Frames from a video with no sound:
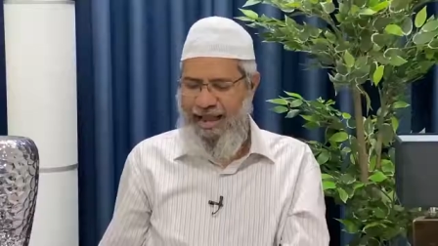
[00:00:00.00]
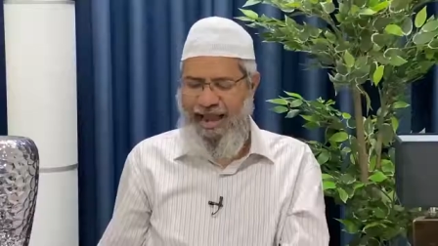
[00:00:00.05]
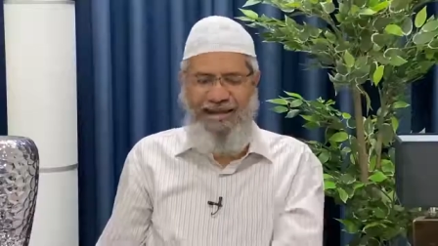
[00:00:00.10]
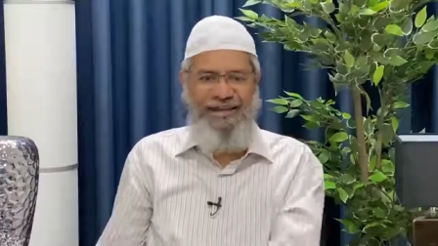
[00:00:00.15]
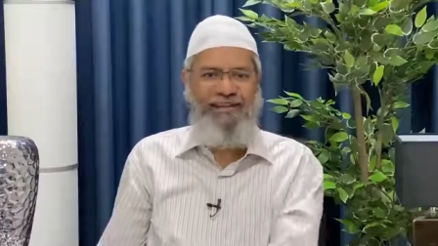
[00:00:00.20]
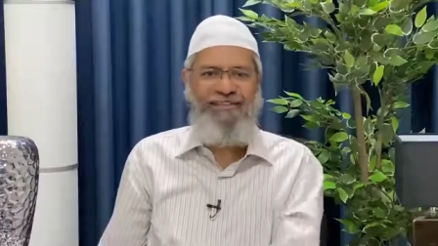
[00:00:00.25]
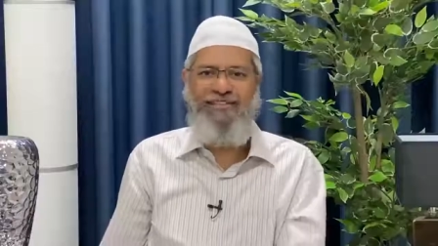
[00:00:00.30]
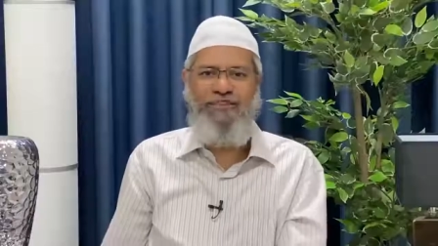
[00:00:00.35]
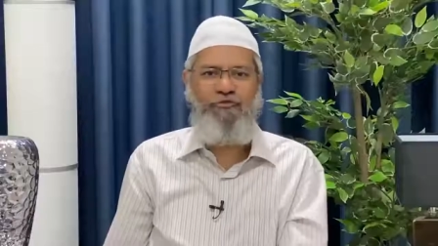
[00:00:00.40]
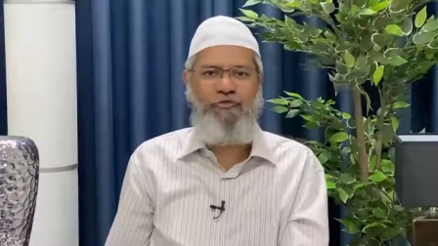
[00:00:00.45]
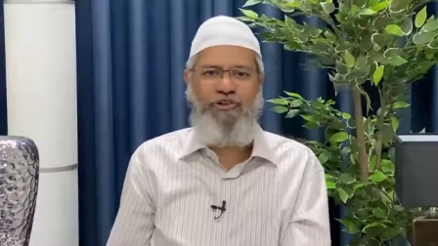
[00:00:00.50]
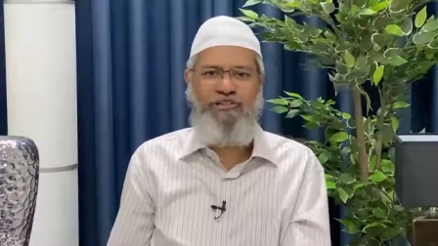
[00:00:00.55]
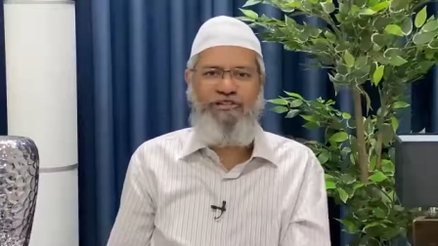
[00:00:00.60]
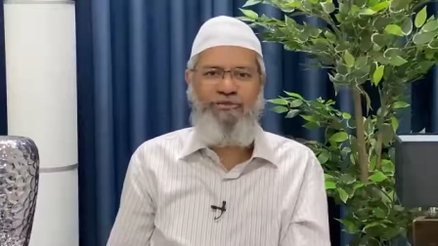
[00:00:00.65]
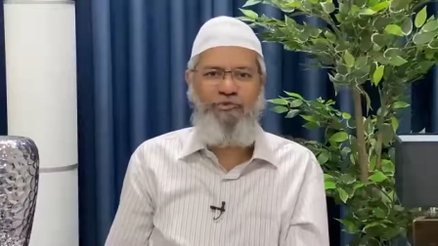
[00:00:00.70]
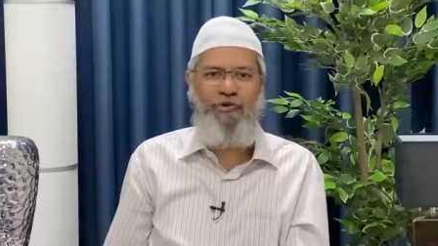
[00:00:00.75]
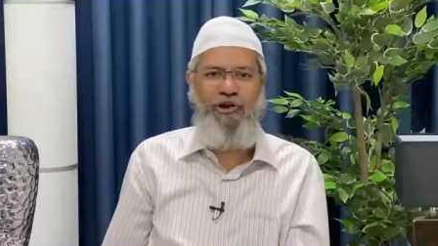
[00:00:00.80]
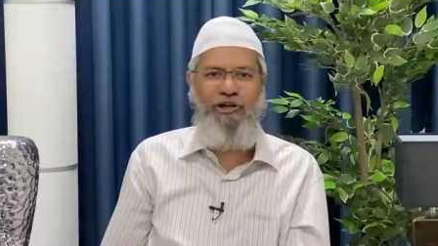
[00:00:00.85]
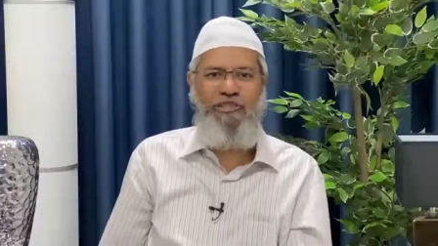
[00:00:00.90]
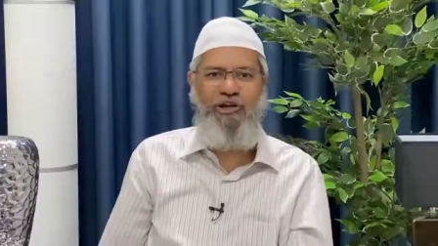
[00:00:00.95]
handling this
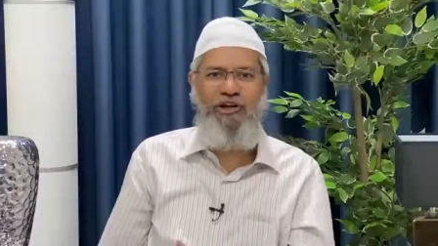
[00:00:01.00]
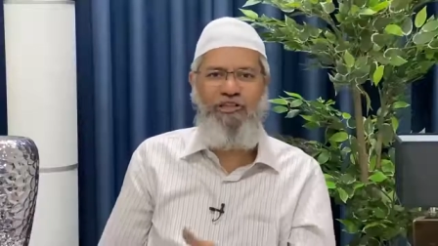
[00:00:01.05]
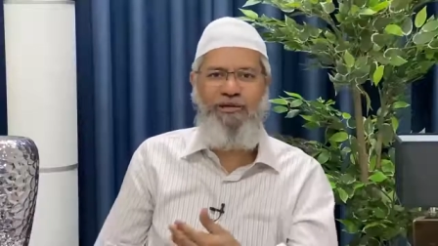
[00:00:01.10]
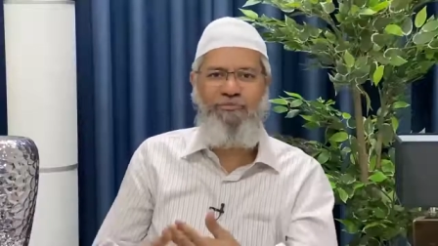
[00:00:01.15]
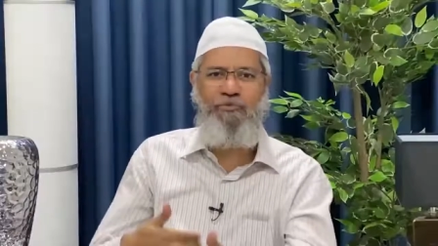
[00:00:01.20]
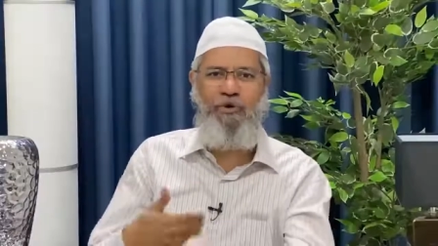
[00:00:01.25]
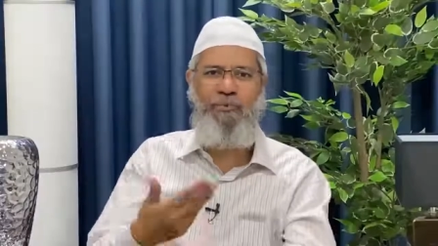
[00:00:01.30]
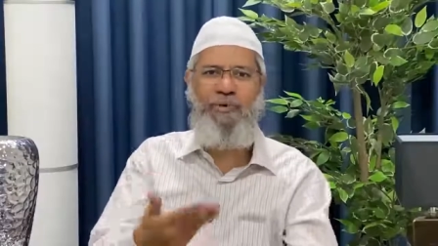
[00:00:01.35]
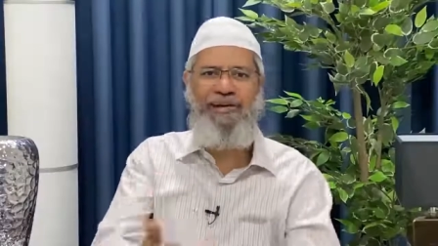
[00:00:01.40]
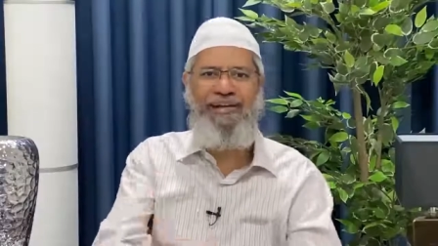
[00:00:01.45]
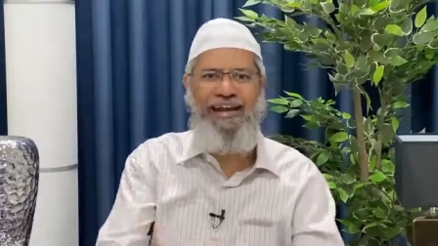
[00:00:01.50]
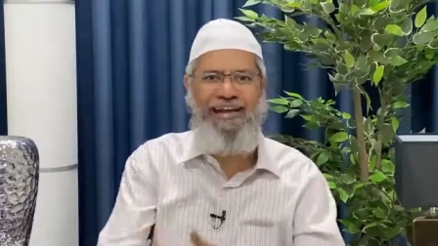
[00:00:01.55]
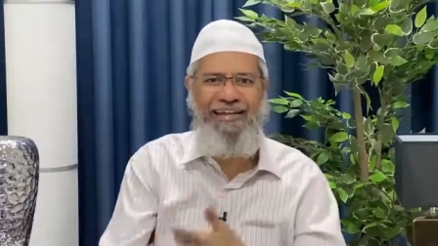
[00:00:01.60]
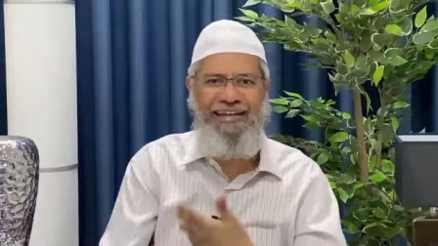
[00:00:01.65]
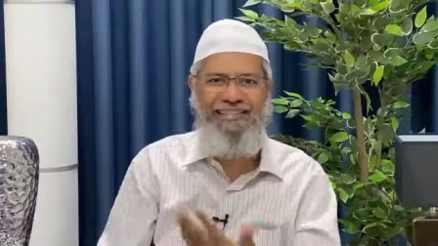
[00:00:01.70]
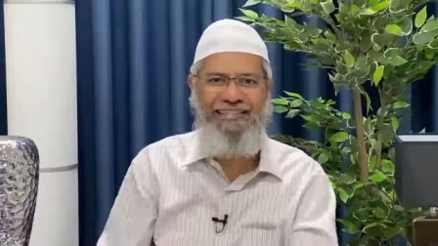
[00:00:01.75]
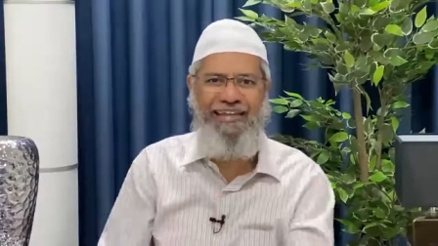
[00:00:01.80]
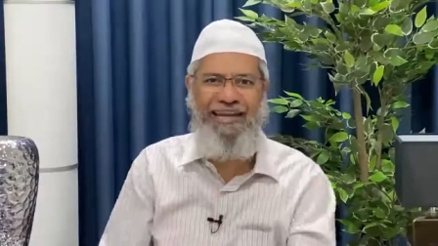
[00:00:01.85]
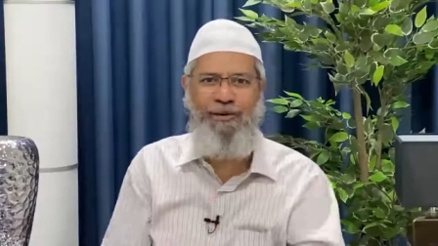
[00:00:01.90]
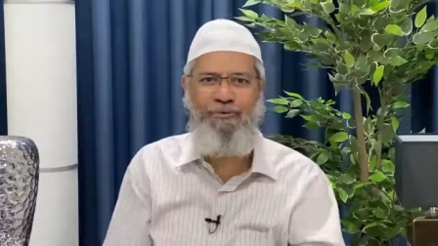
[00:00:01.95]
question because now the moment I
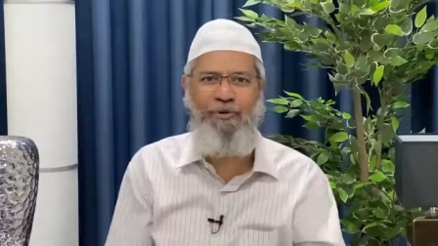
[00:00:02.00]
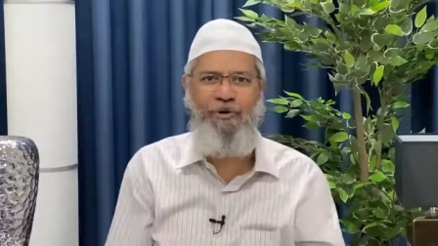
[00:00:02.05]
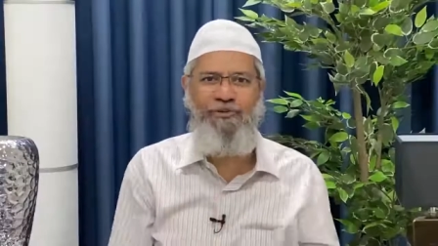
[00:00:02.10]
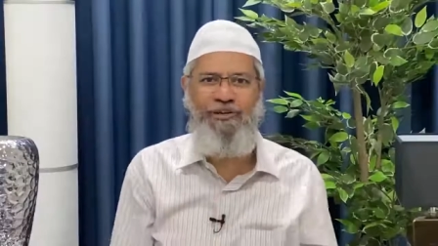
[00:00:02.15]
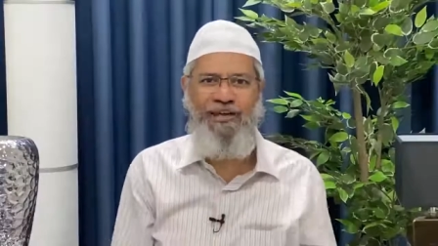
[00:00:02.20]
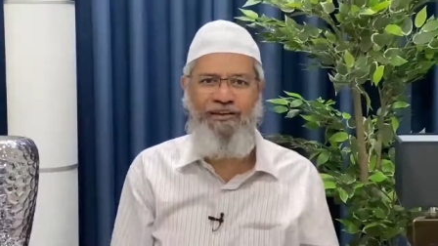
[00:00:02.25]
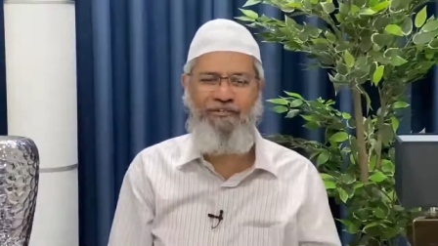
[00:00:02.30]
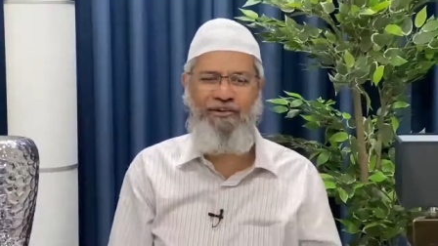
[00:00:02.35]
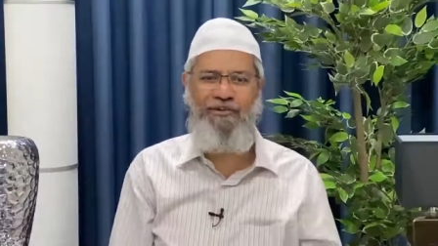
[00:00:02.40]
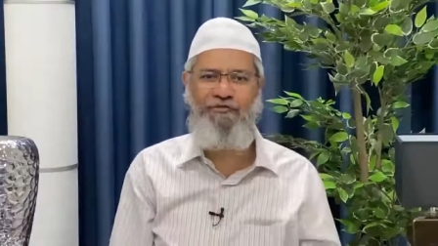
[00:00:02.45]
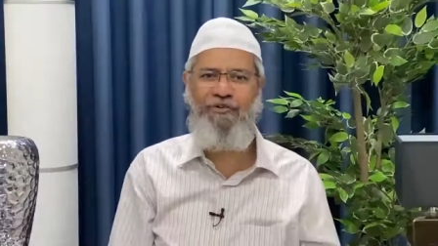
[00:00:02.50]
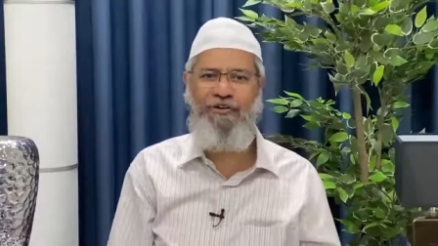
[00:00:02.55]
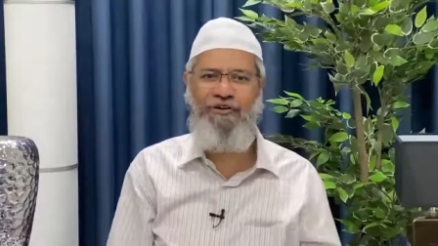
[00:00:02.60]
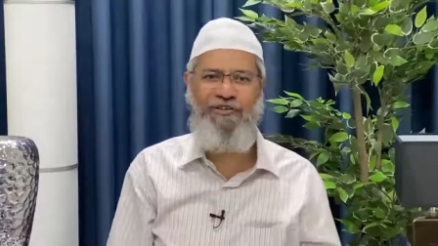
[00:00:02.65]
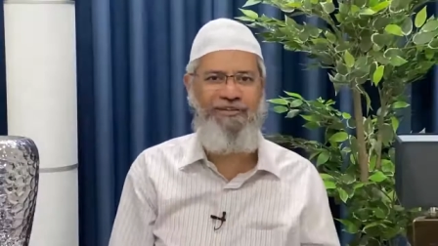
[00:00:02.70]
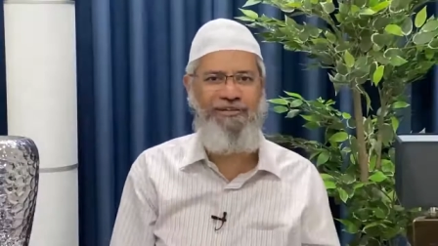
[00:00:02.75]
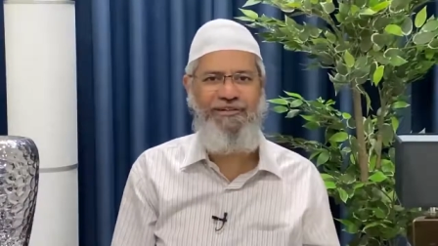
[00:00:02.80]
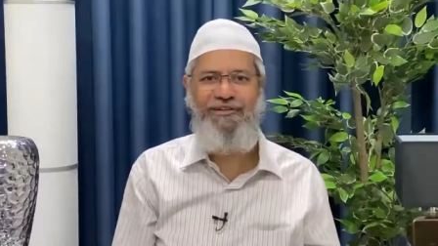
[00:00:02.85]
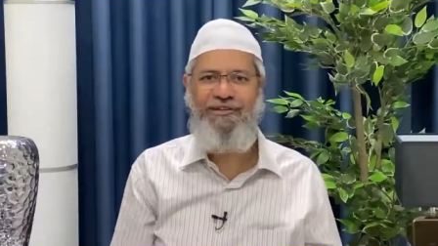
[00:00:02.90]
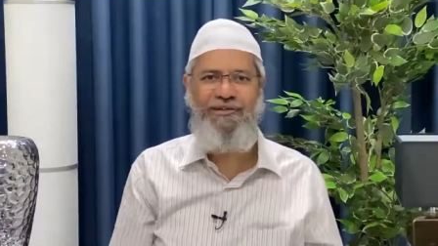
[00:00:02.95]
take the name of David
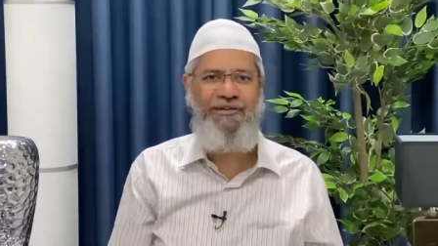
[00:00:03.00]
Woods,